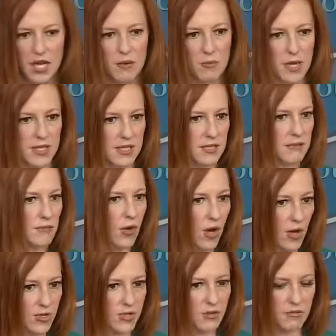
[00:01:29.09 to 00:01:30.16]
President will
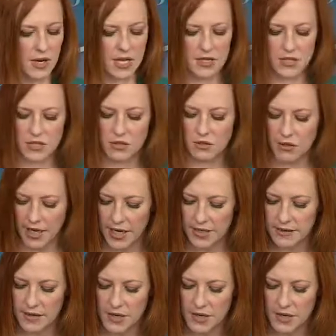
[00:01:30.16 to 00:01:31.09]
also raise Ukraine,